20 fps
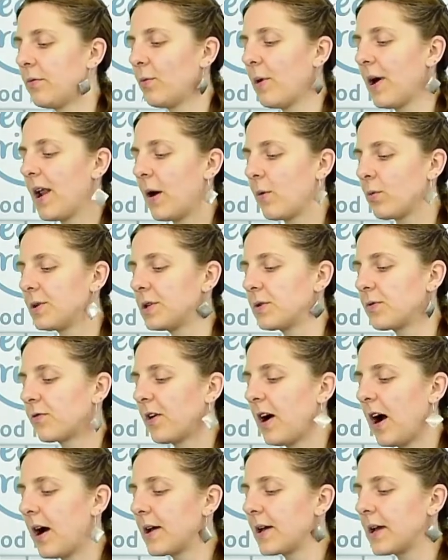when I was
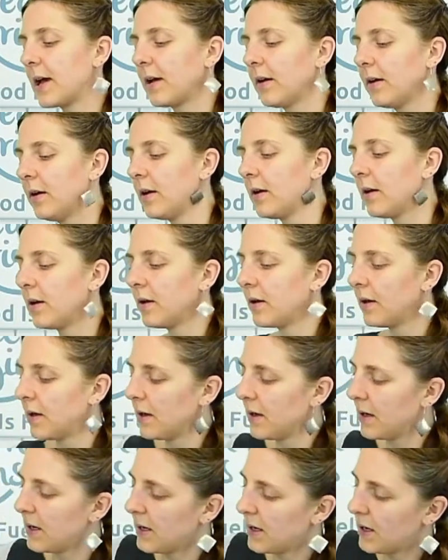frying,
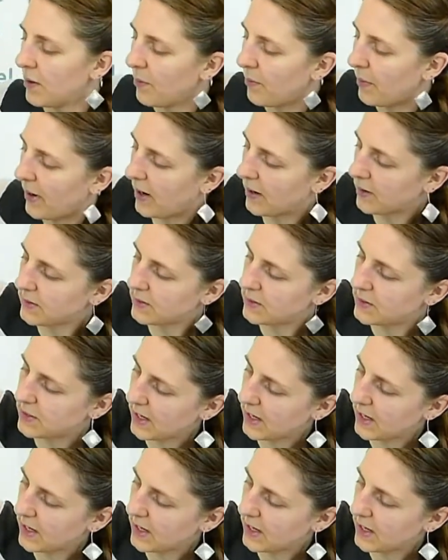but